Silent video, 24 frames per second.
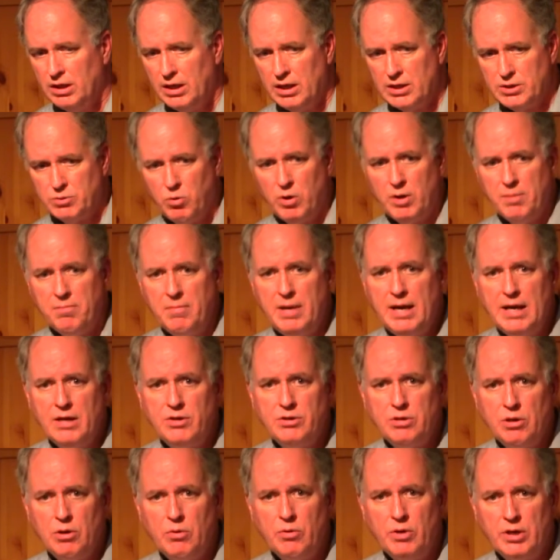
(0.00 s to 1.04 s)
As one
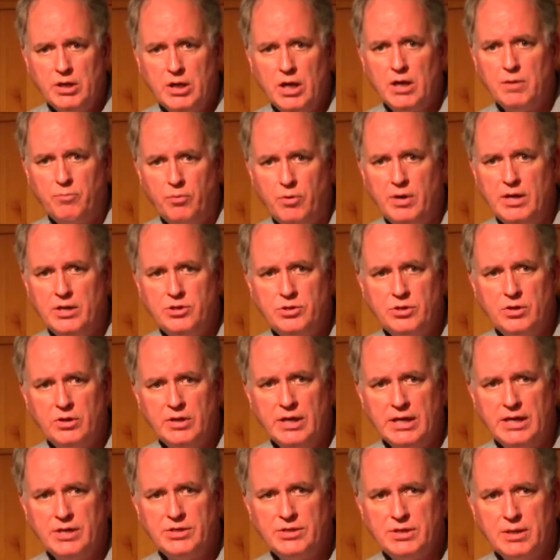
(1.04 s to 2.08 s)
man told a young preacher,
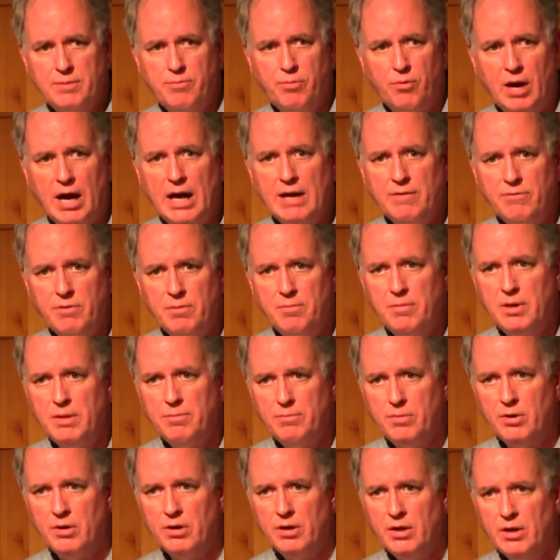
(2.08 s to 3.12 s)
he said, Brian,
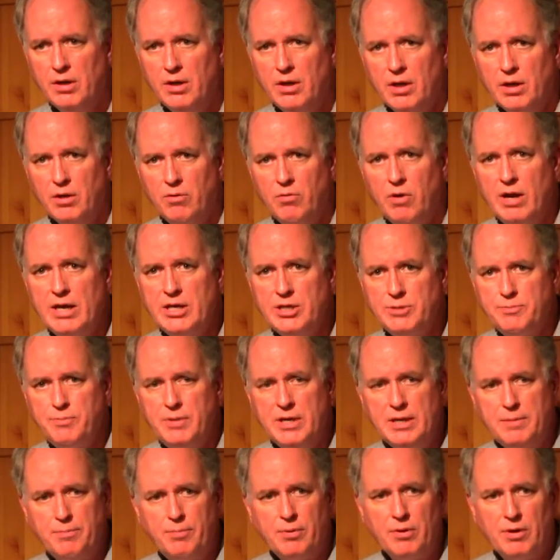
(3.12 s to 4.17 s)
remember, grace
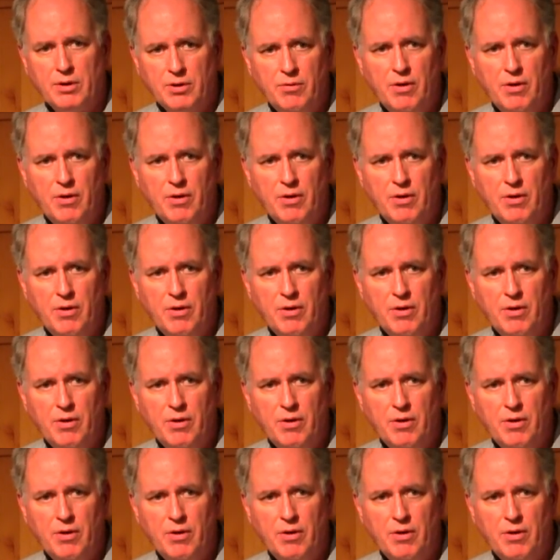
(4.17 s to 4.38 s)
people are